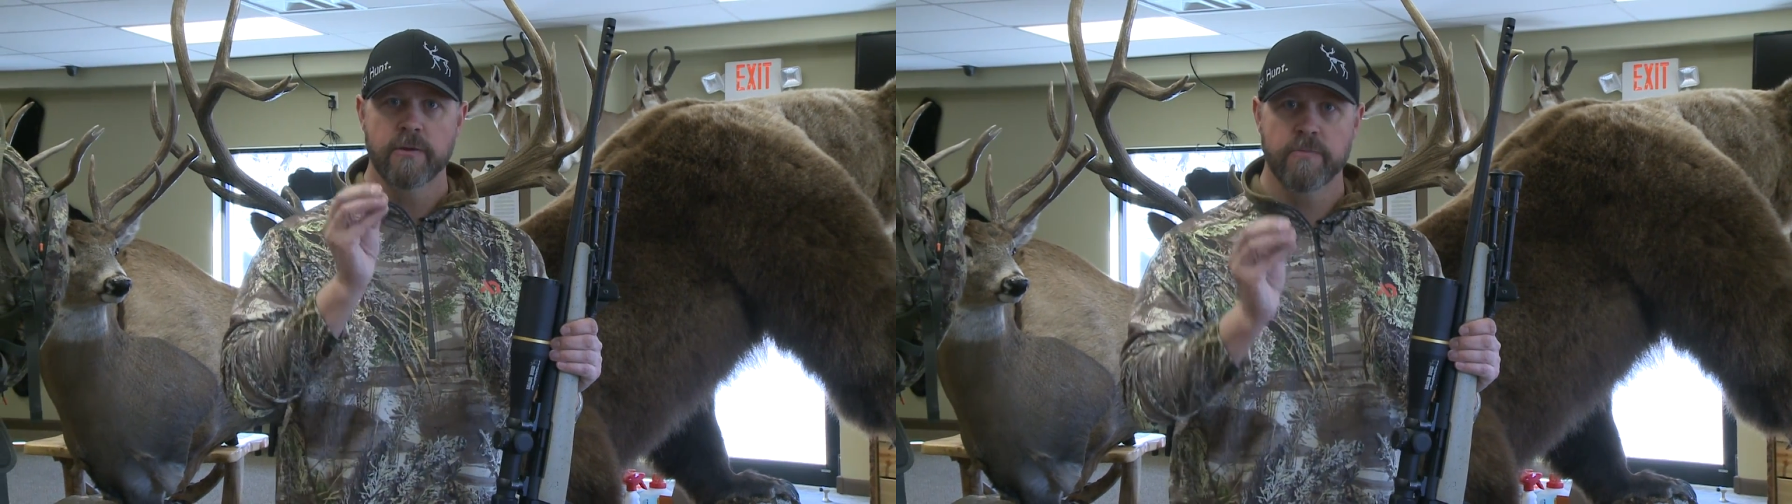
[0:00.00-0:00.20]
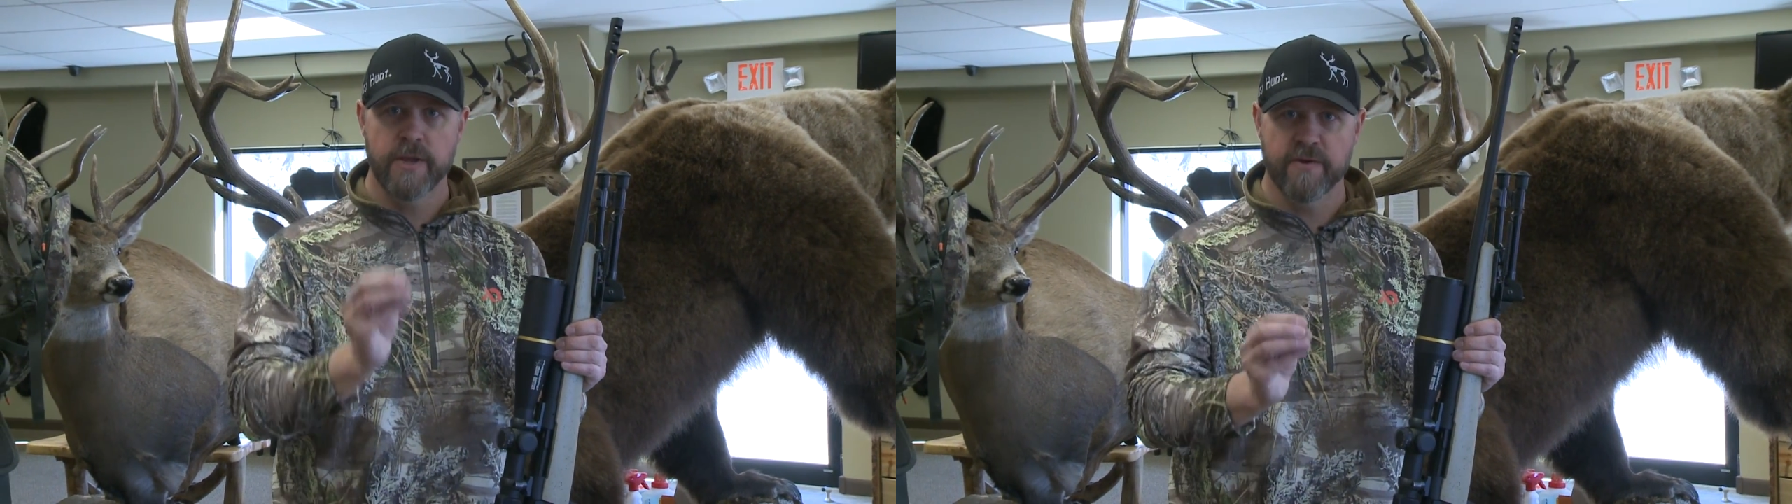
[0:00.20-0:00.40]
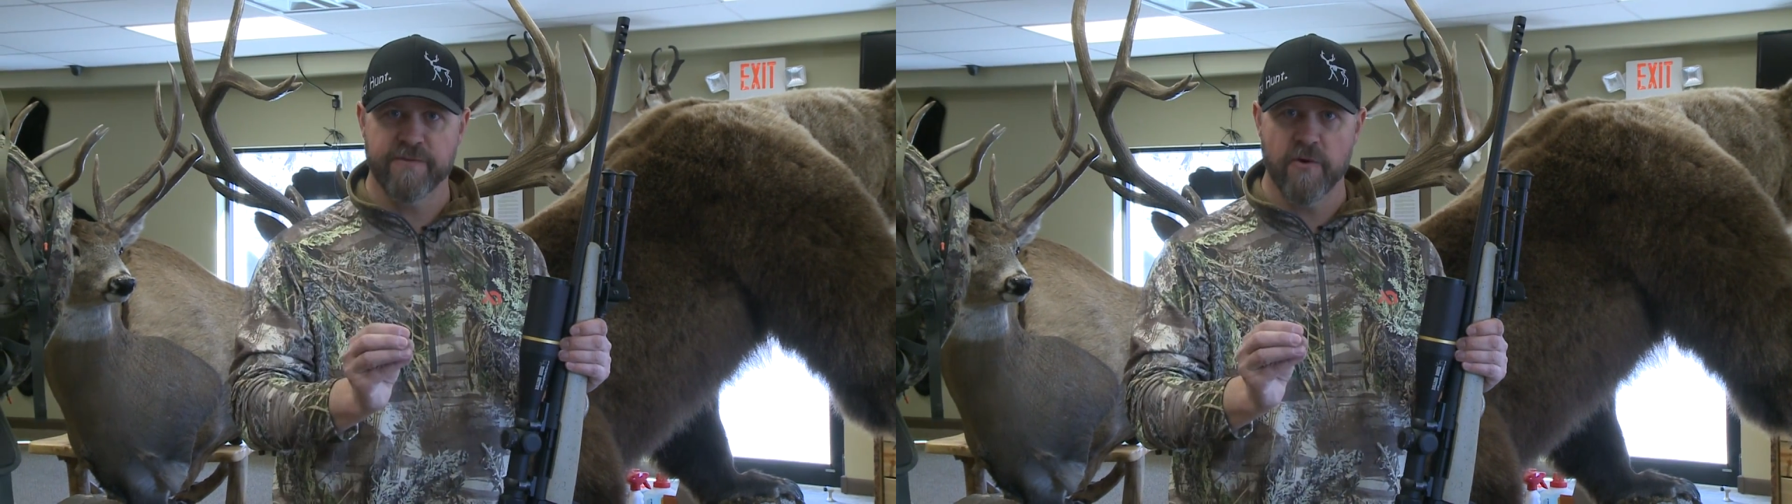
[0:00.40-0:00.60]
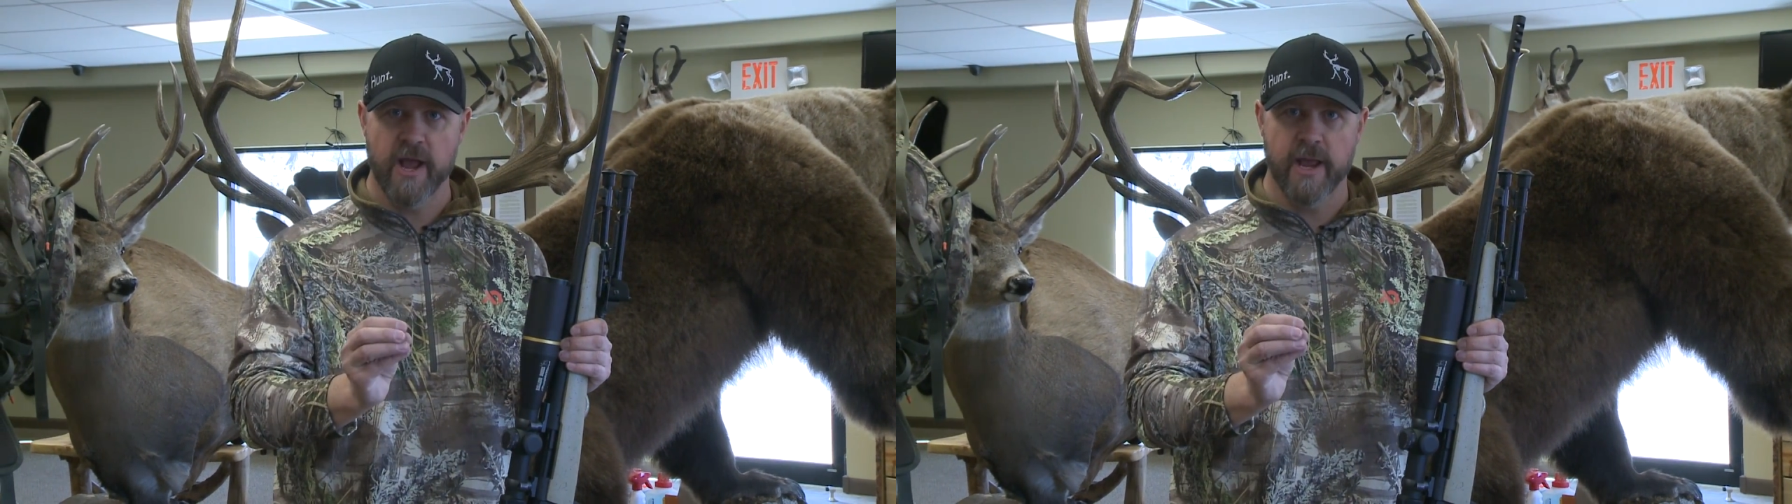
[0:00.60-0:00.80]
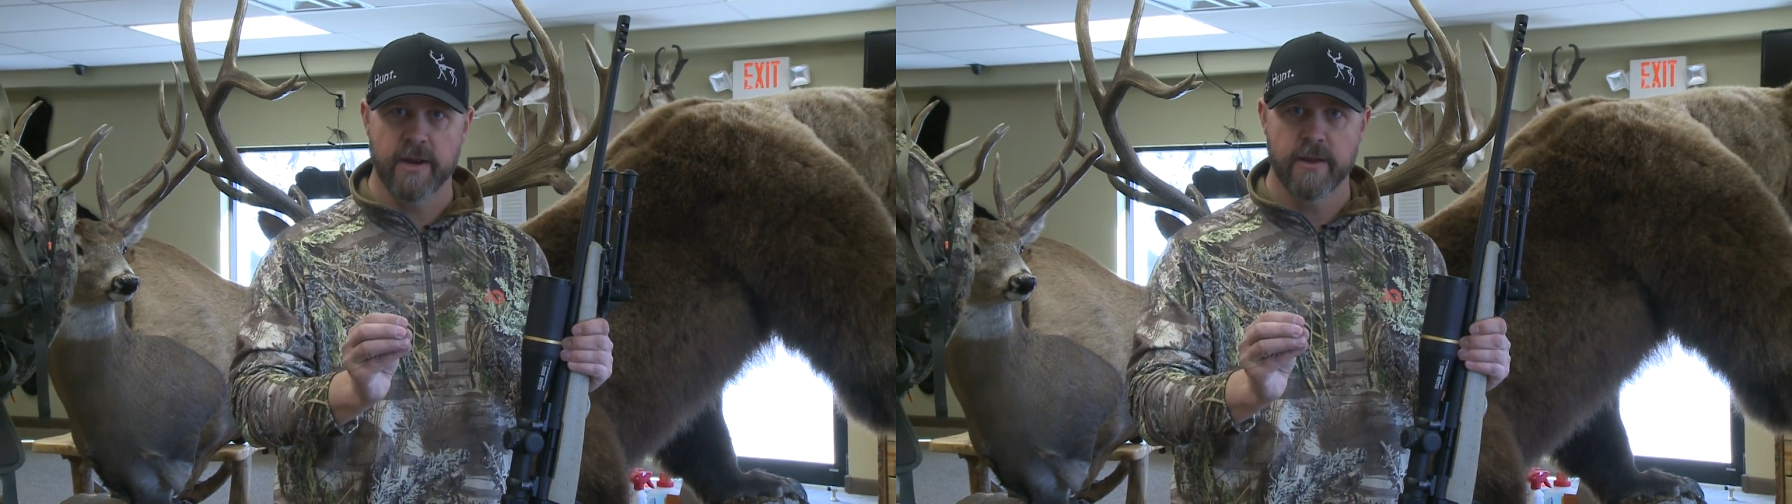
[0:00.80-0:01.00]
be
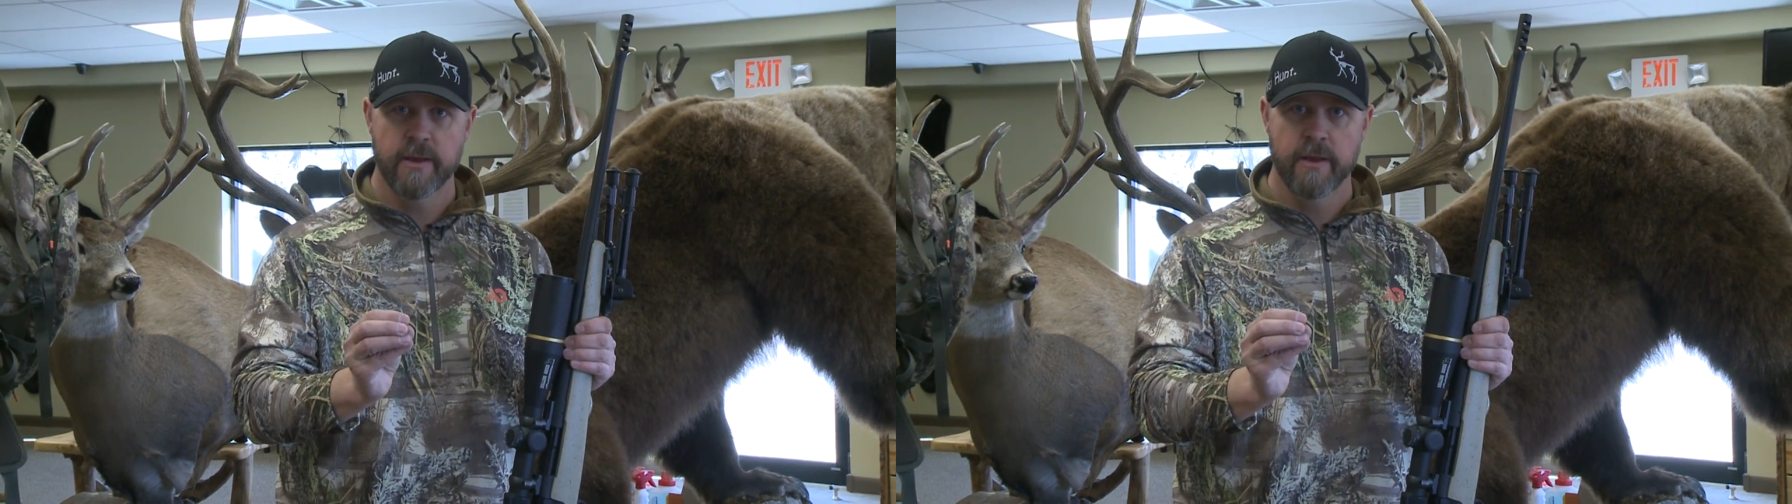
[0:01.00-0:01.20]
afraid